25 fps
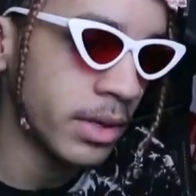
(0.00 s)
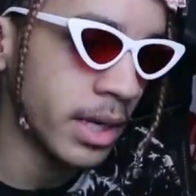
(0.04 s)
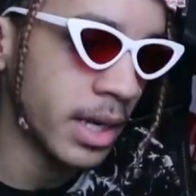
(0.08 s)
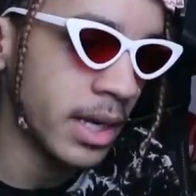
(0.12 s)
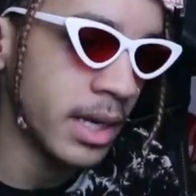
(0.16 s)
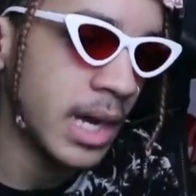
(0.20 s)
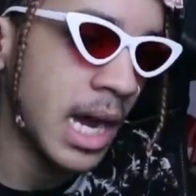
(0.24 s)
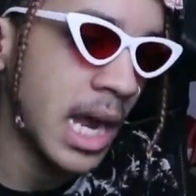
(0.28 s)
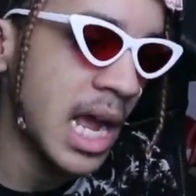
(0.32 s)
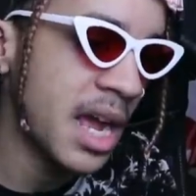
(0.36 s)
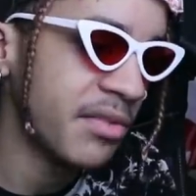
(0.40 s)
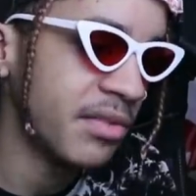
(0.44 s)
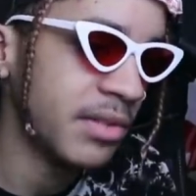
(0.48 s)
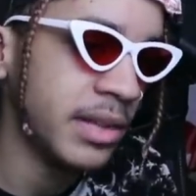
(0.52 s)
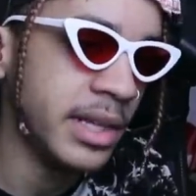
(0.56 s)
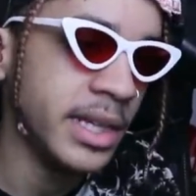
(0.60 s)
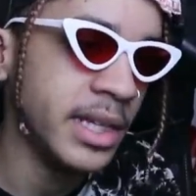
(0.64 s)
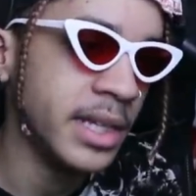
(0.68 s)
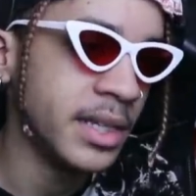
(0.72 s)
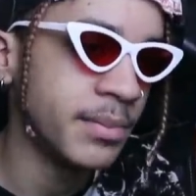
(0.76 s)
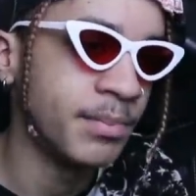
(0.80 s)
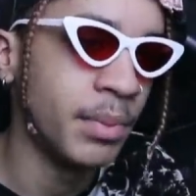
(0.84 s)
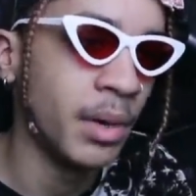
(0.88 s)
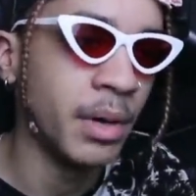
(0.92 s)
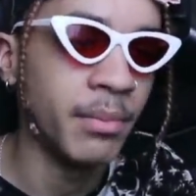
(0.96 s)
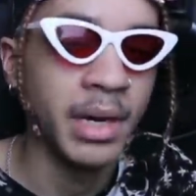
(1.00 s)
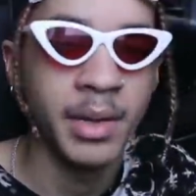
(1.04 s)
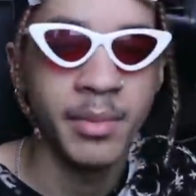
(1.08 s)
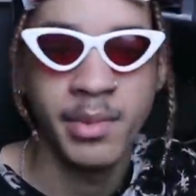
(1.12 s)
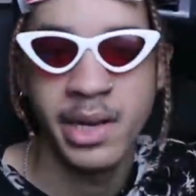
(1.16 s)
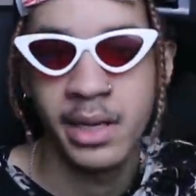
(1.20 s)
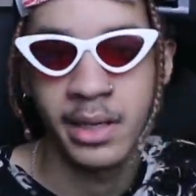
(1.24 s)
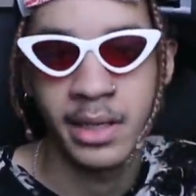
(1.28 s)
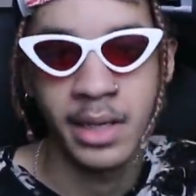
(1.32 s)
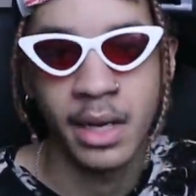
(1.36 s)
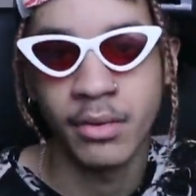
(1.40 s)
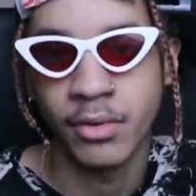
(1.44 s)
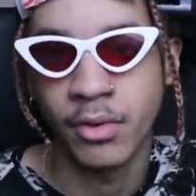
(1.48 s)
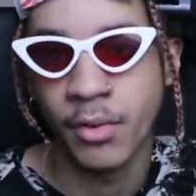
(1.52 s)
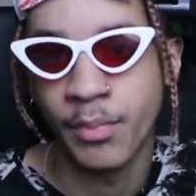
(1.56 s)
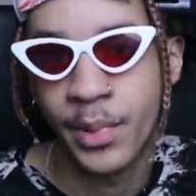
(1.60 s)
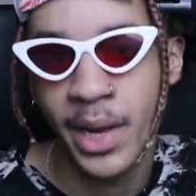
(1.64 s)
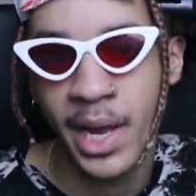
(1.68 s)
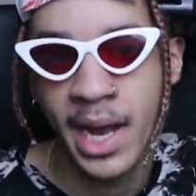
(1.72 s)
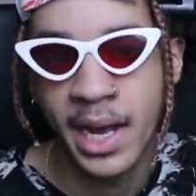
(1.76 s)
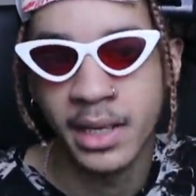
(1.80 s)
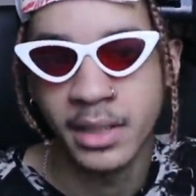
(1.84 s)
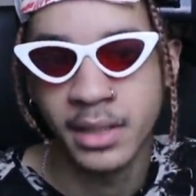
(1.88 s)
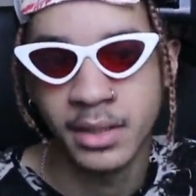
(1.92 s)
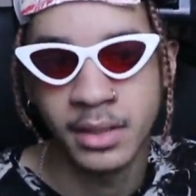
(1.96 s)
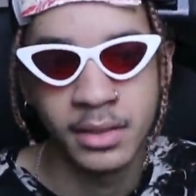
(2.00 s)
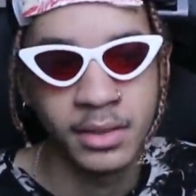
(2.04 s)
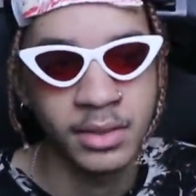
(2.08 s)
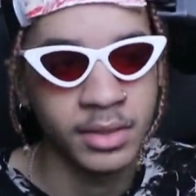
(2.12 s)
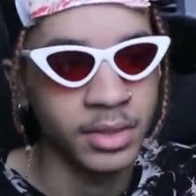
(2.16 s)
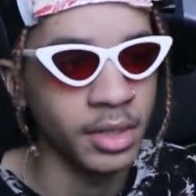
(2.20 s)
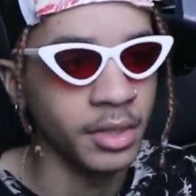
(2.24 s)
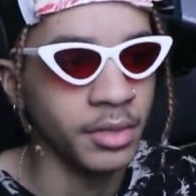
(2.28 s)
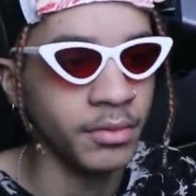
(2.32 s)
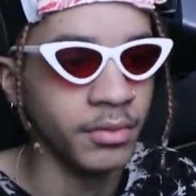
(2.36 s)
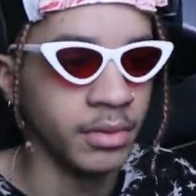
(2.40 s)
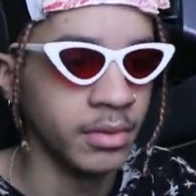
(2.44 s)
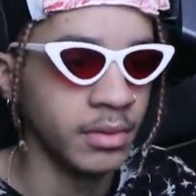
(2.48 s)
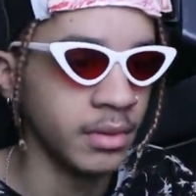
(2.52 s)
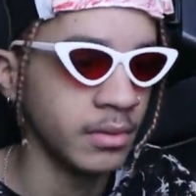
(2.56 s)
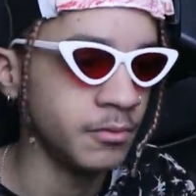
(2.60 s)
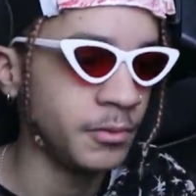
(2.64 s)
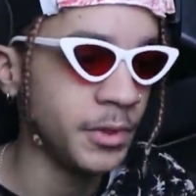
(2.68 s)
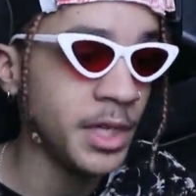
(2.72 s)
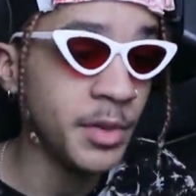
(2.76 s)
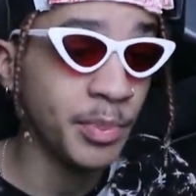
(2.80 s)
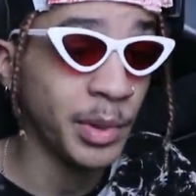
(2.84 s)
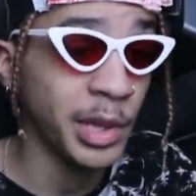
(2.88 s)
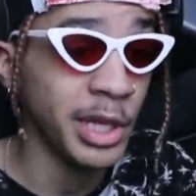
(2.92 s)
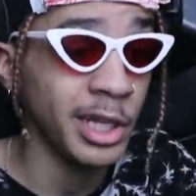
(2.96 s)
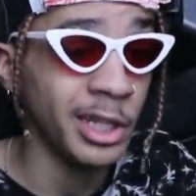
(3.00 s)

Okay, I have League, but my main account got banned. So, we can